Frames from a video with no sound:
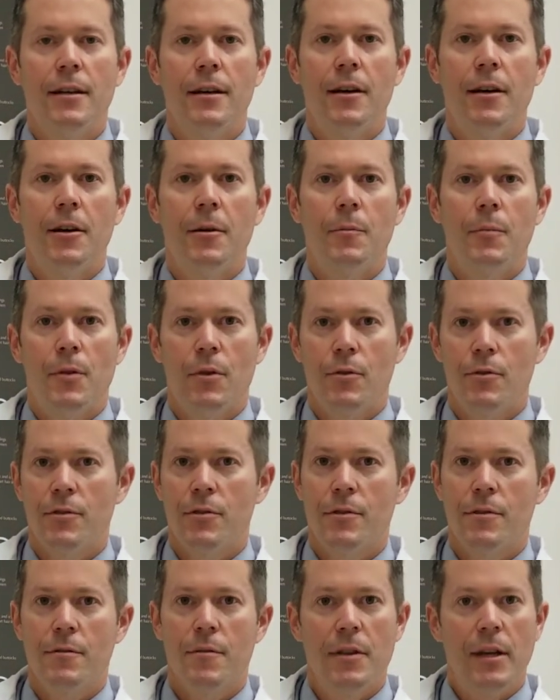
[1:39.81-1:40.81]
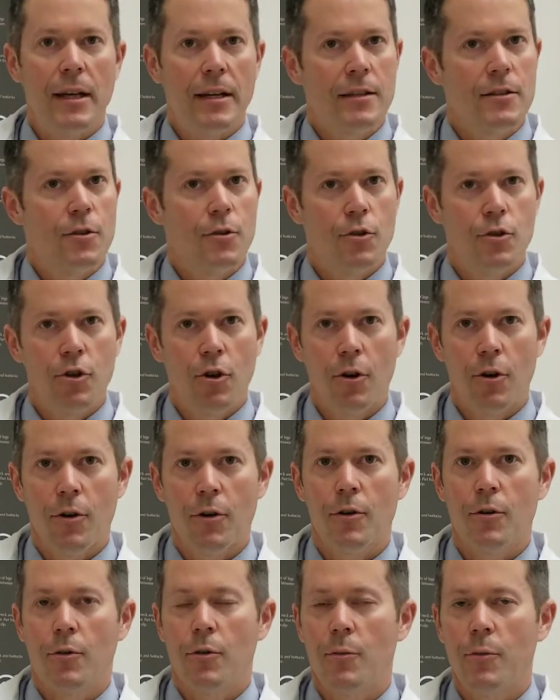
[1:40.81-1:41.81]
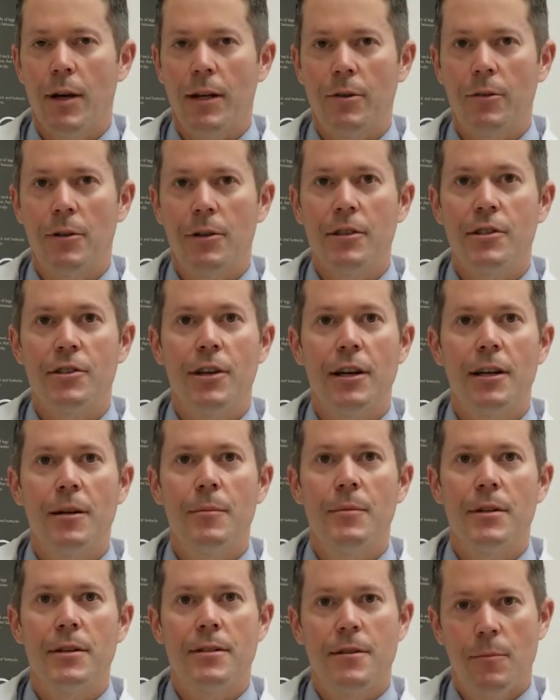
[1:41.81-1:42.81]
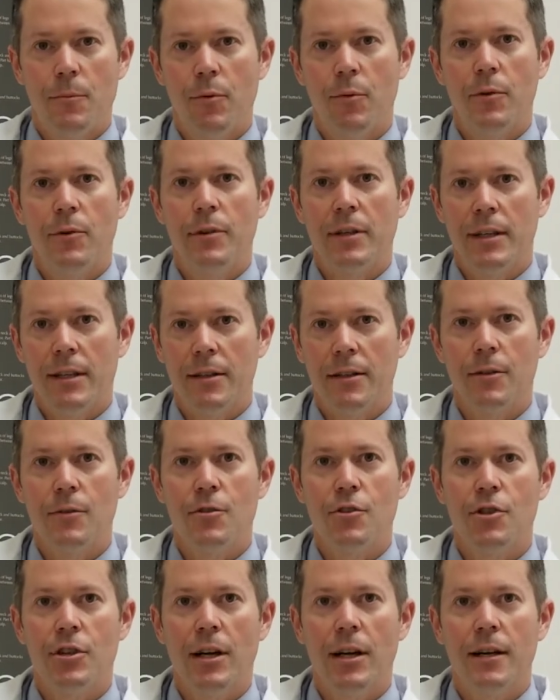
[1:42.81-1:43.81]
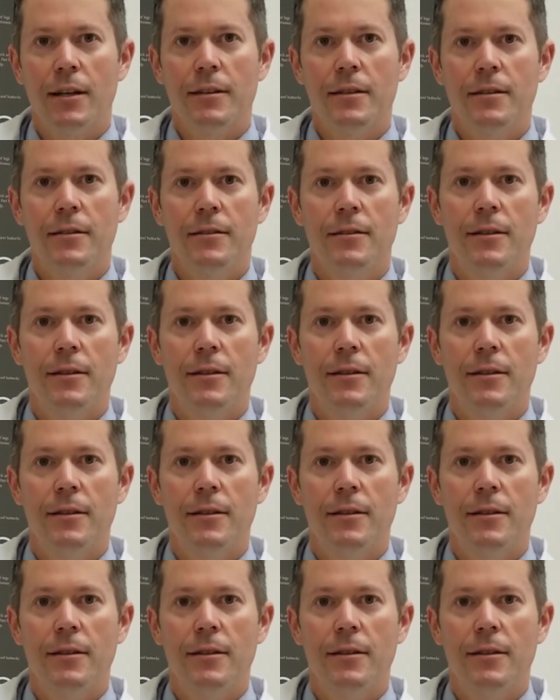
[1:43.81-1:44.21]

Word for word: Um, when there's things that are dark or irregularly shaped, it's important to get those checked.